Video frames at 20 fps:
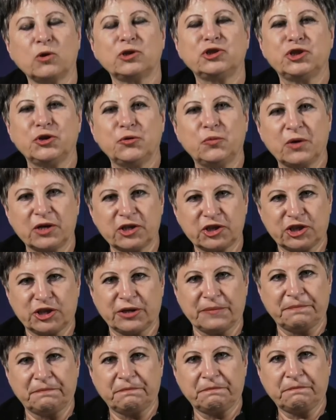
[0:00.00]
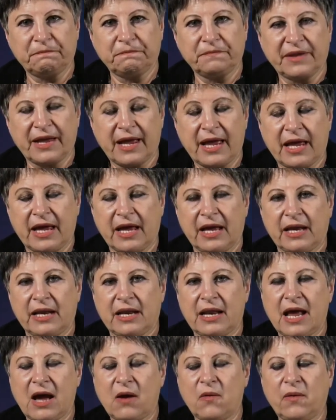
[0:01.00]
what you worship.
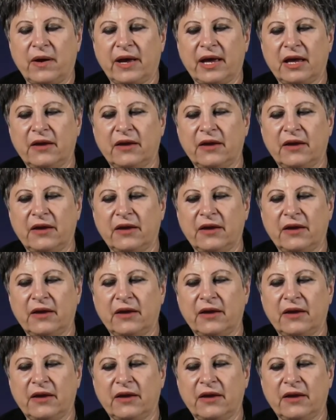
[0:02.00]
Now,